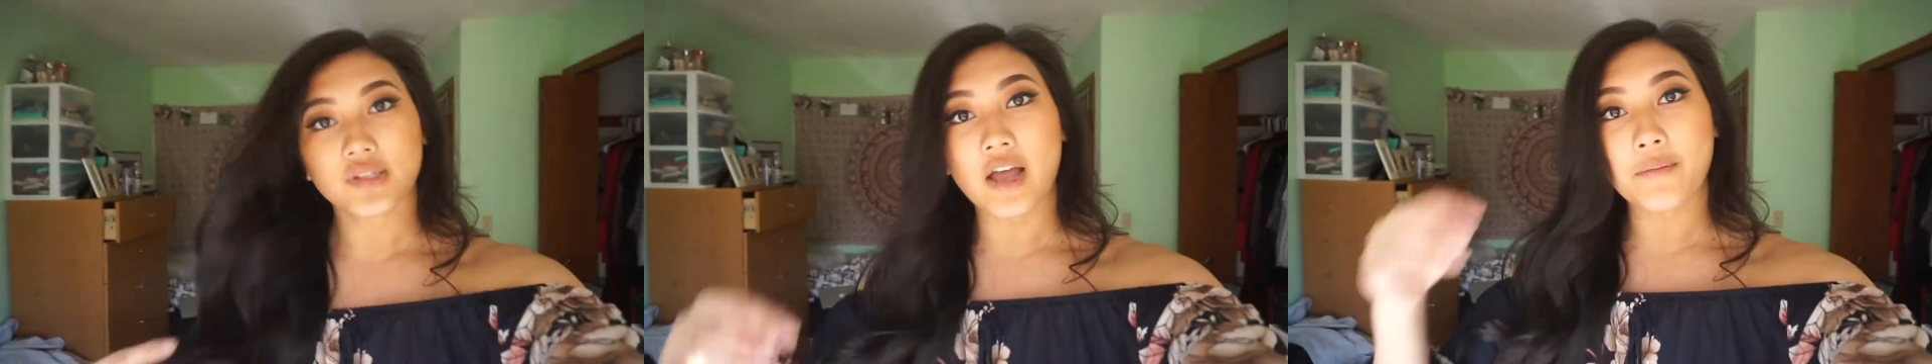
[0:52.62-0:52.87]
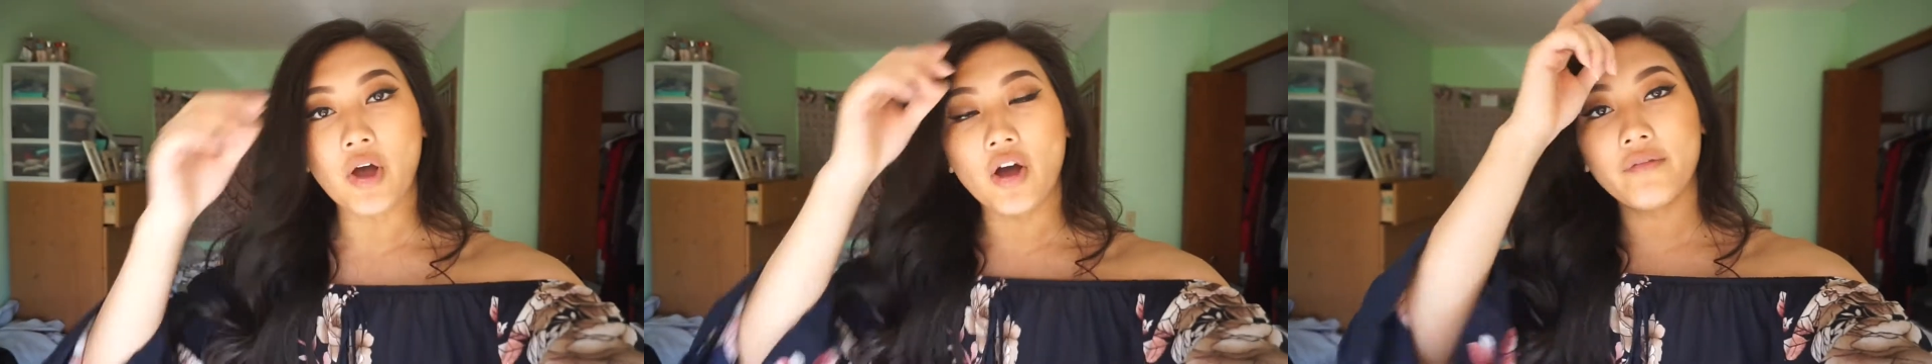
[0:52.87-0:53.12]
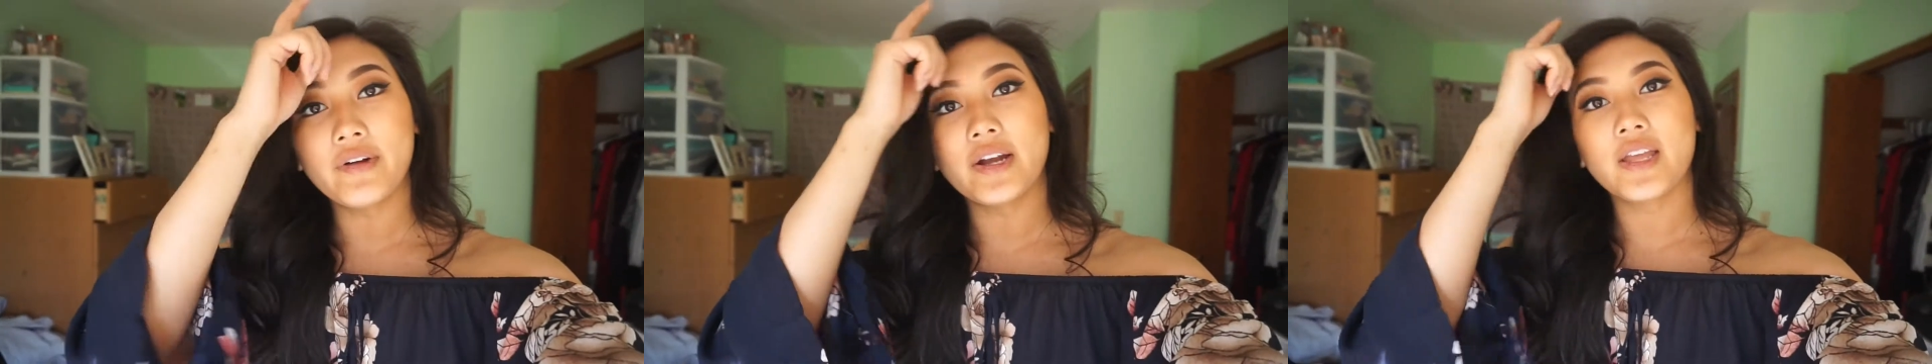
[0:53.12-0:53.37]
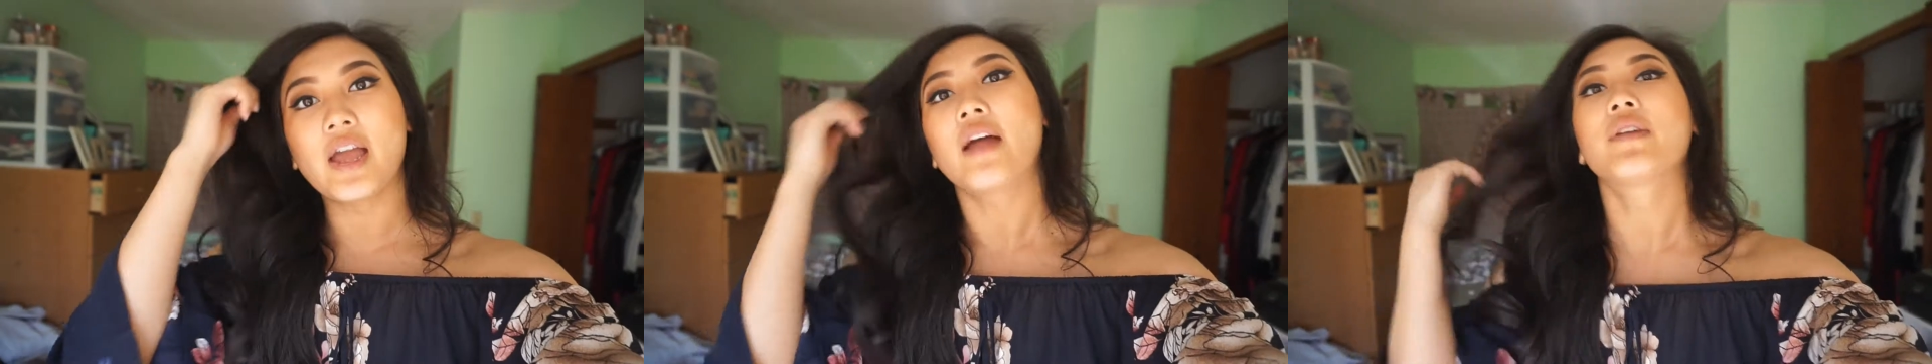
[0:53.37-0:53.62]
So I'm all
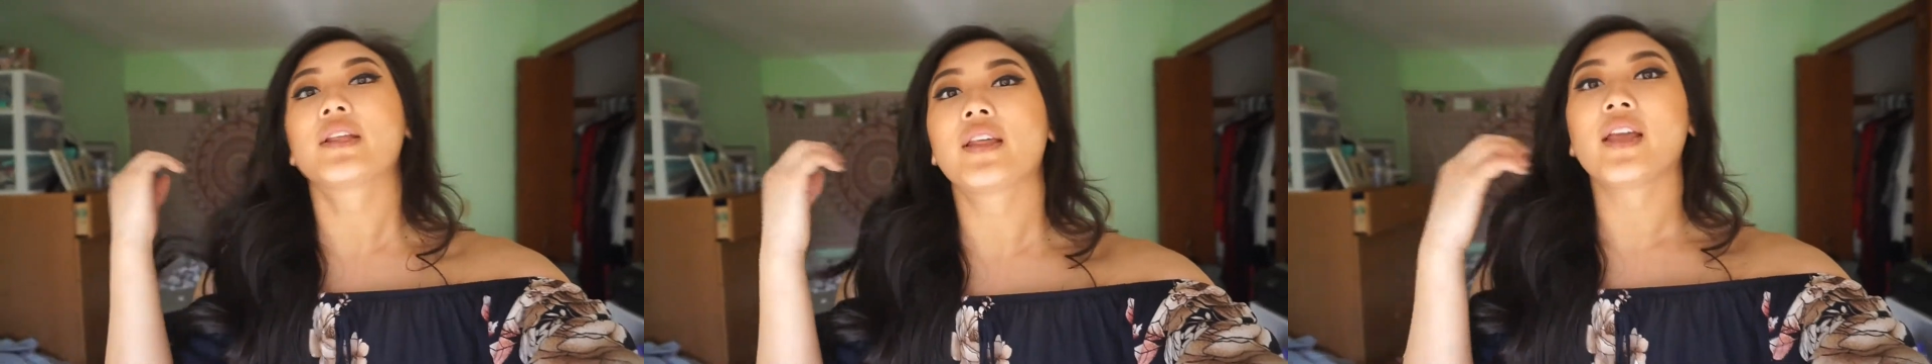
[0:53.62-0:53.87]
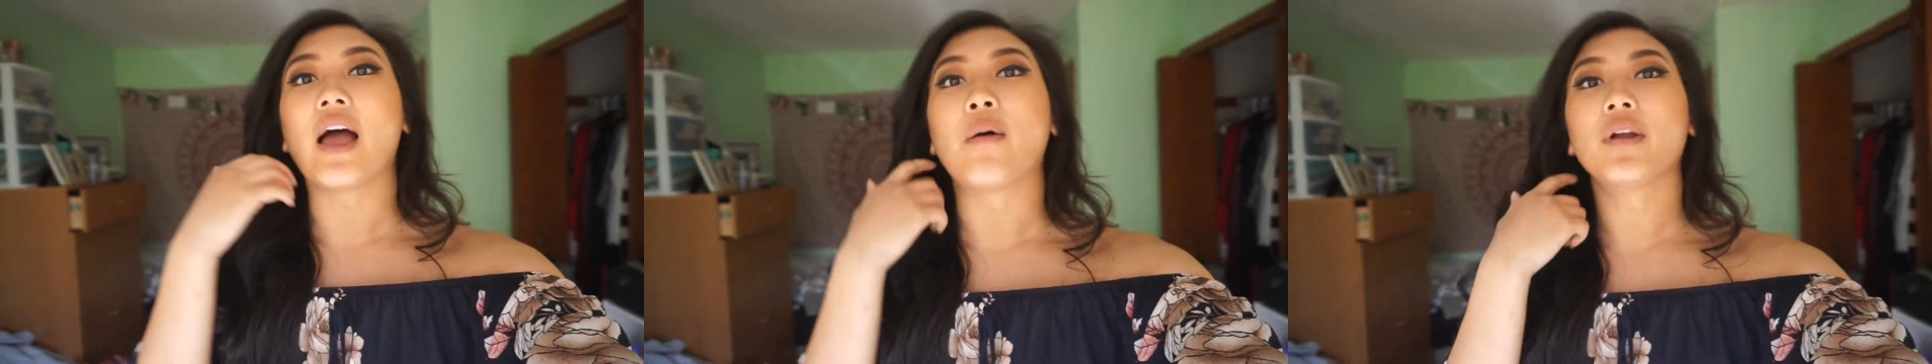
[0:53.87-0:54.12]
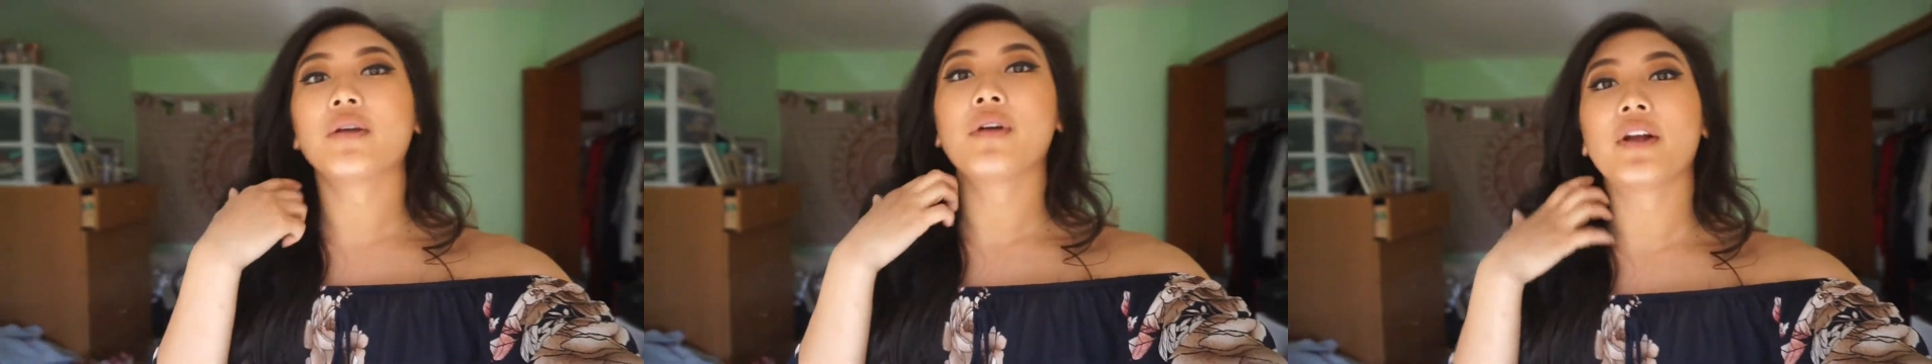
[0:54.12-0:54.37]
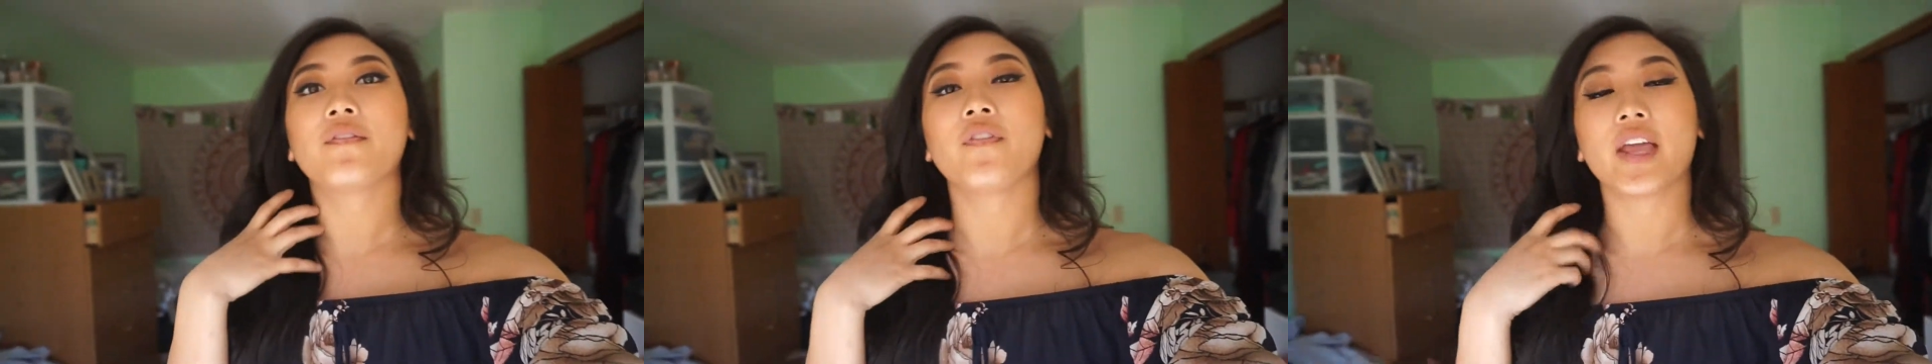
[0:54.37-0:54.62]
ready and everything. I want to
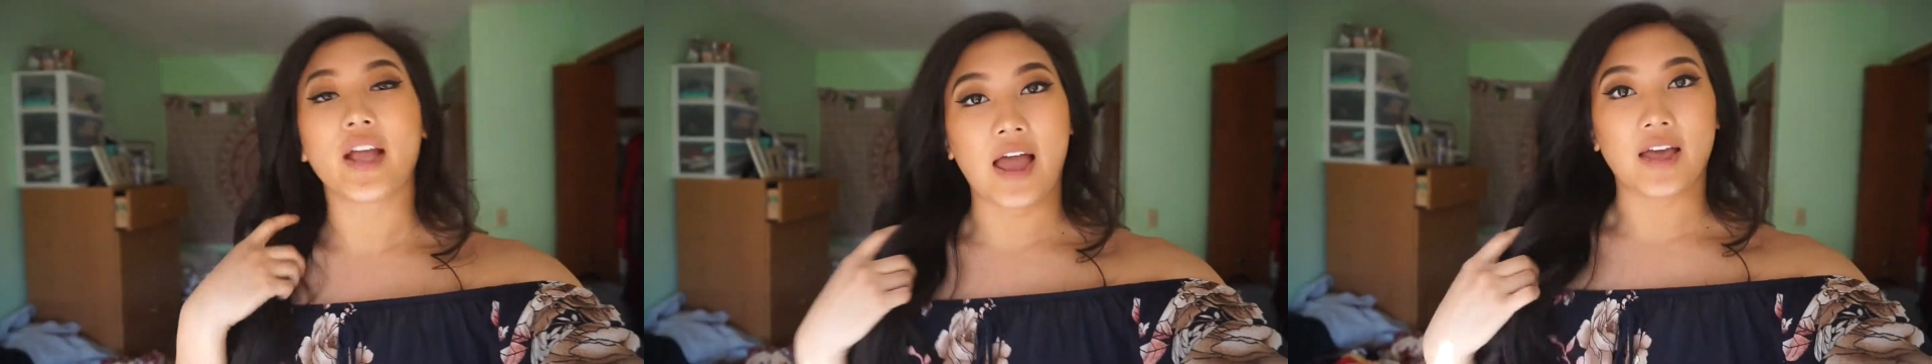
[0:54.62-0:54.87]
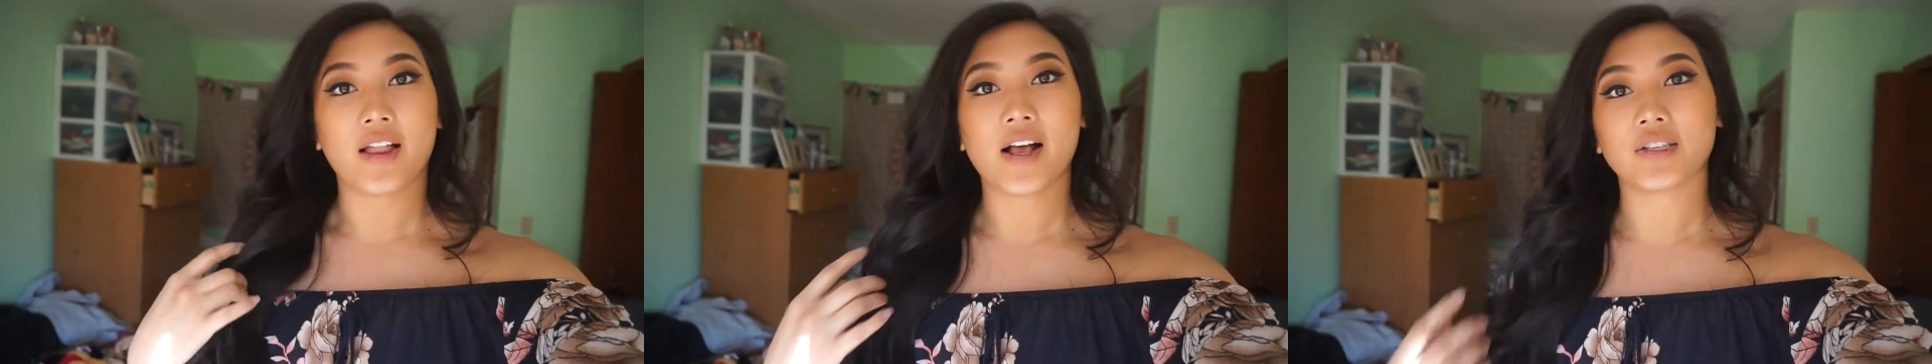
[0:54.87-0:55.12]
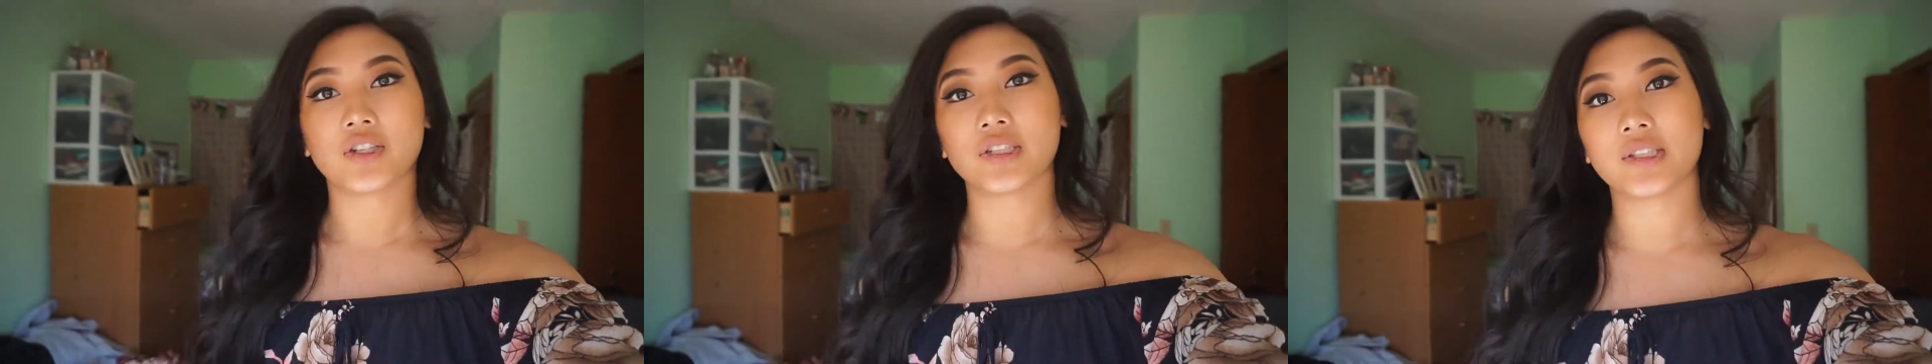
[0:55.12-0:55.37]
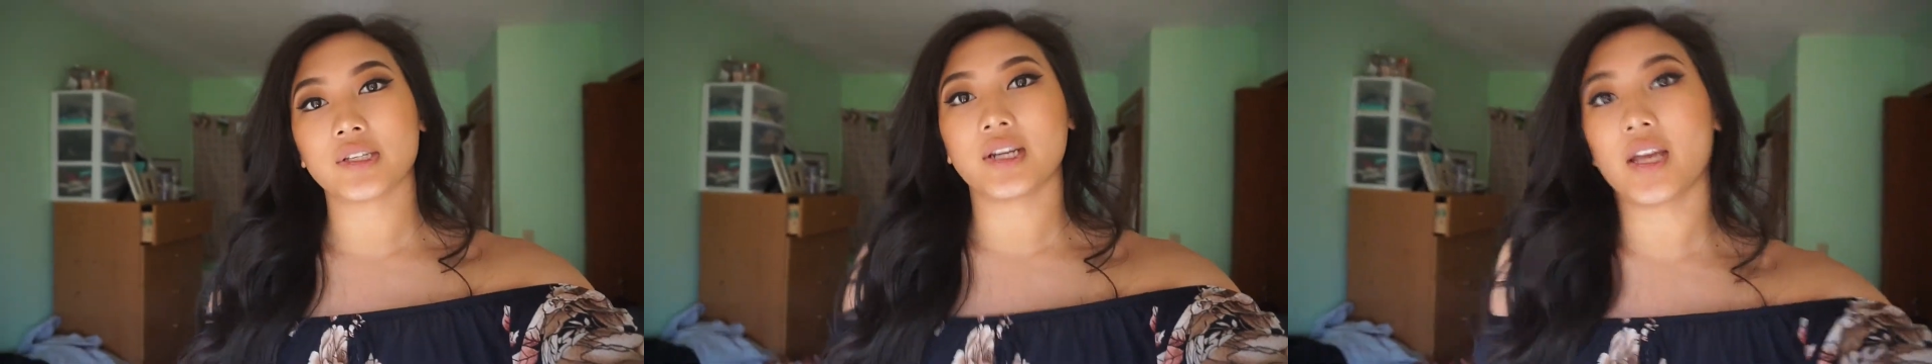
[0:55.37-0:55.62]
wear fake
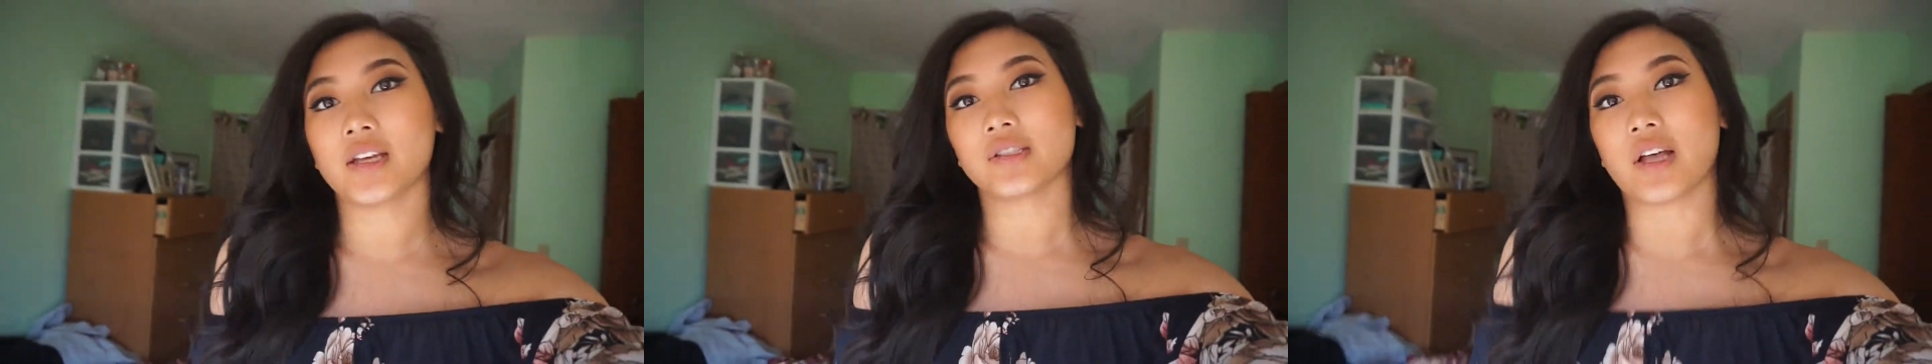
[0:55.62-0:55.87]
eyelashes today,